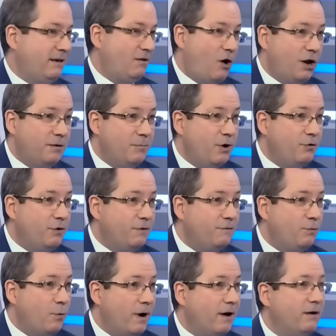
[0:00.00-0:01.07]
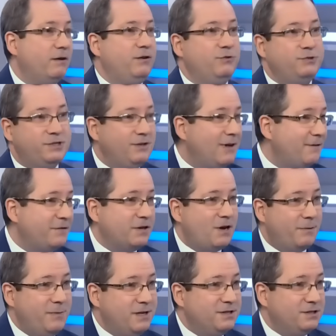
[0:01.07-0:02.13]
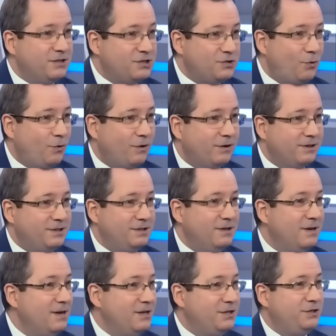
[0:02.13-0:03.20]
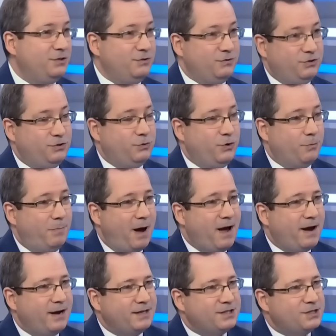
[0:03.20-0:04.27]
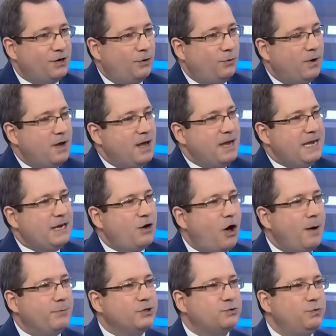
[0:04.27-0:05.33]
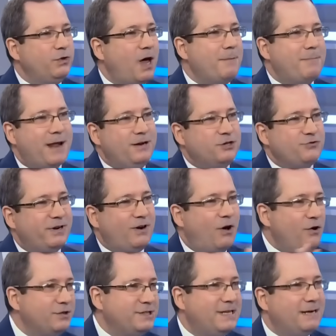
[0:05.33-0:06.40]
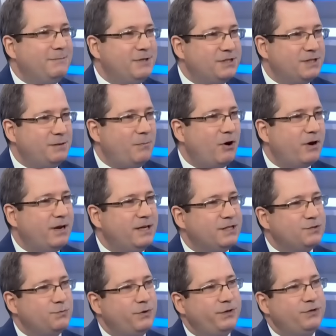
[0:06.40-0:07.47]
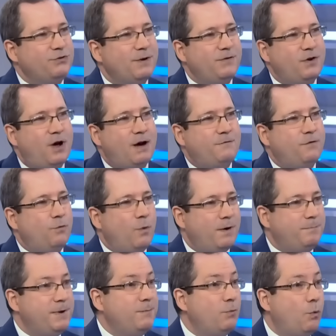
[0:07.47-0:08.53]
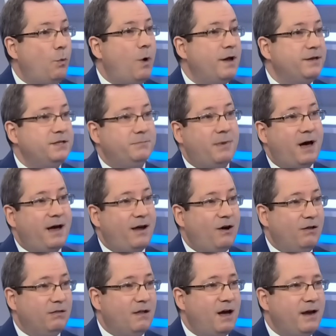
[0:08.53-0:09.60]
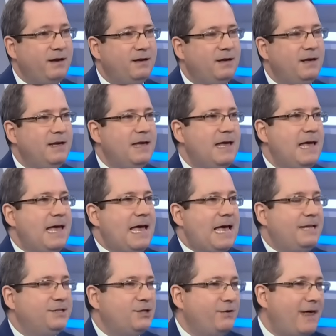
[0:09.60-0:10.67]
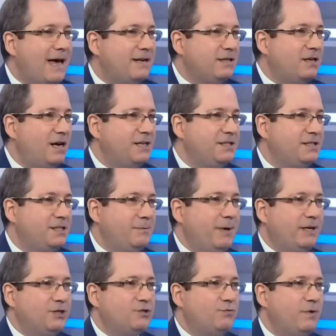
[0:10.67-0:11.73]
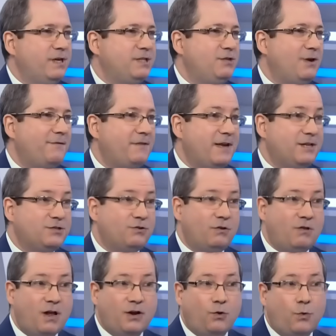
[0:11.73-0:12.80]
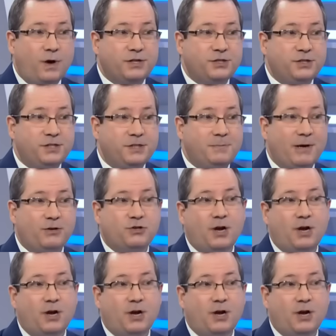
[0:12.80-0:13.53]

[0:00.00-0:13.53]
like automotive, where you still have to come into the store to do your buying. So e-commerce will not penetrate all segments of the market. It's really driven off of what people want to buy online. And so that, to us, is the biggest risk. You have to answer a lot of questions about